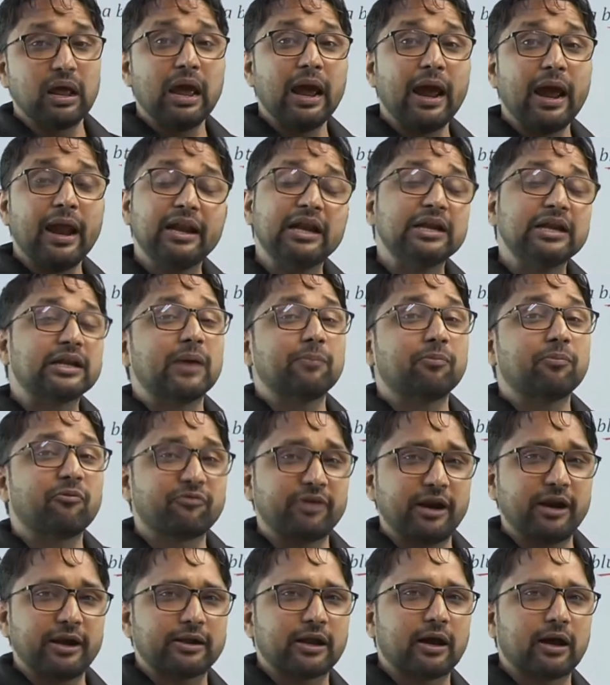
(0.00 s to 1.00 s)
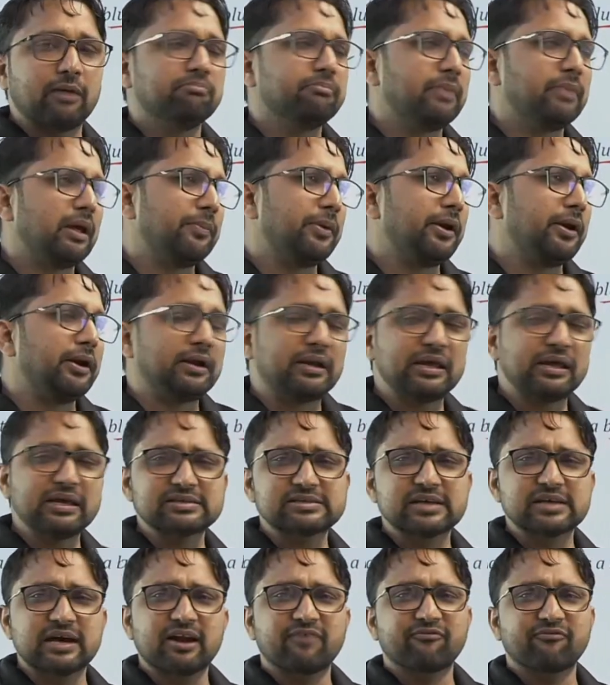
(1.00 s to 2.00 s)
data, maybe
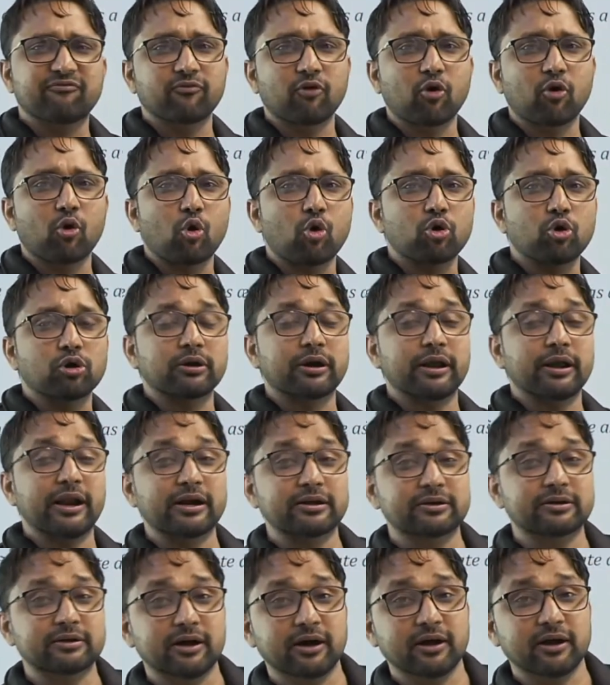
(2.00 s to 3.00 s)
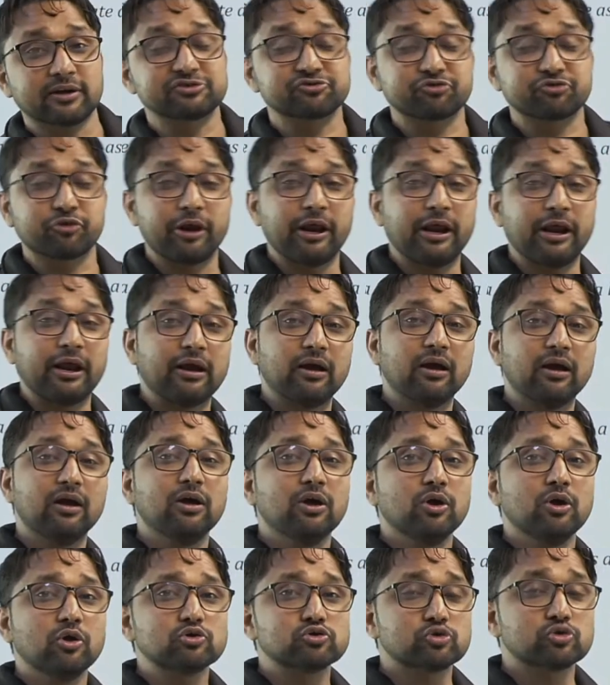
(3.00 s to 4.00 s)
integer, float, character, string.
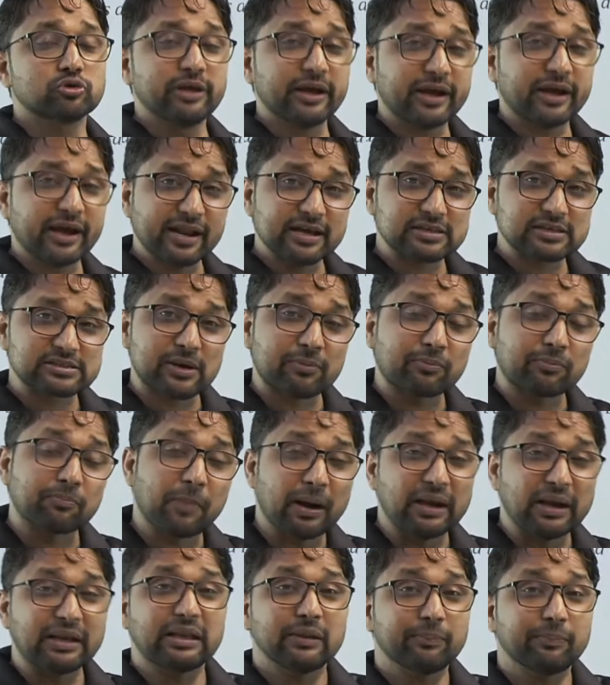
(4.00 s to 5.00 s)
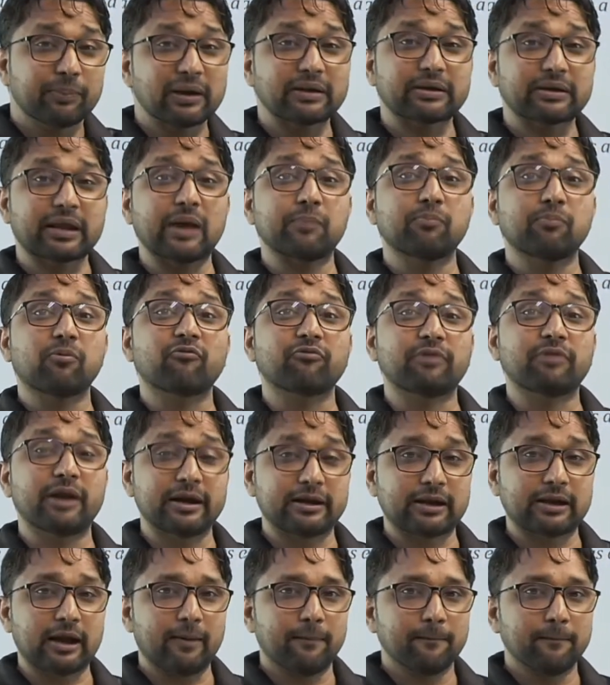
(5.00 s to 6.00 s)
So they can accept multiple type of
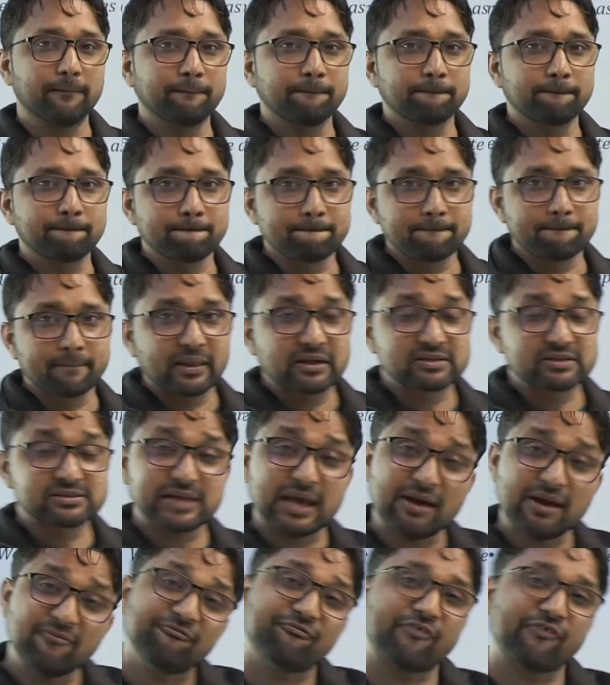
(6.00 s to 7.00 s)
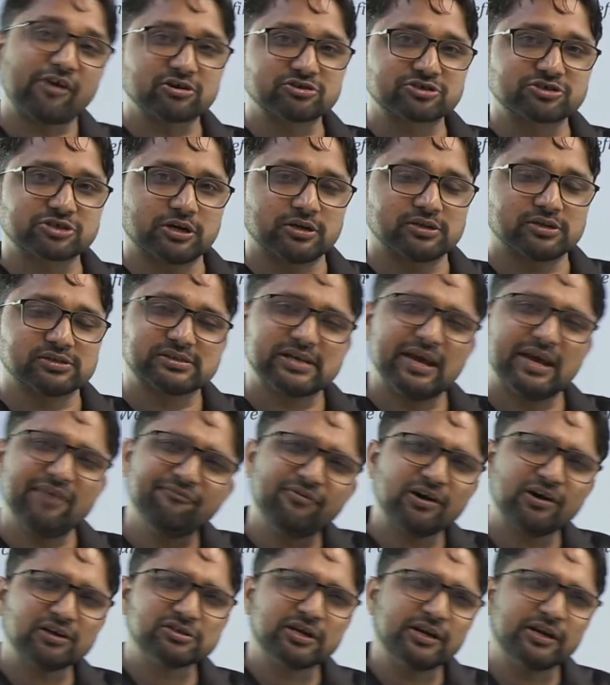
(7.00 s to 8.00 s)
data. Same function
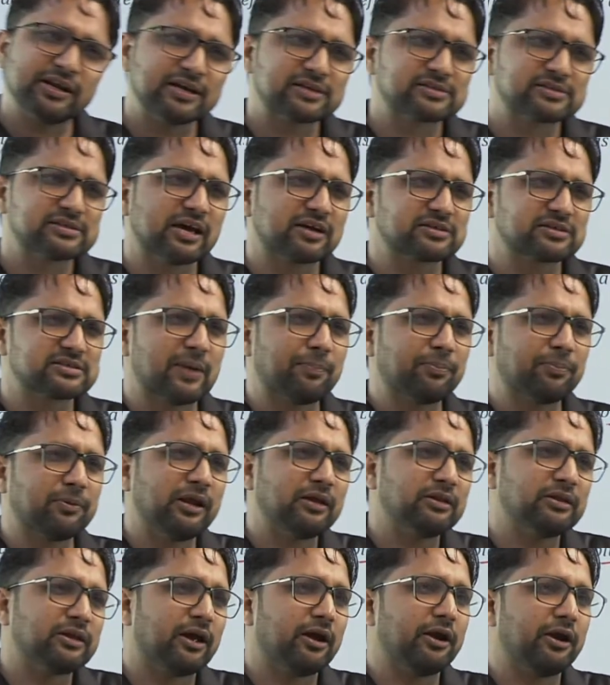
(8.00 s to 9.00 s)
is accepting the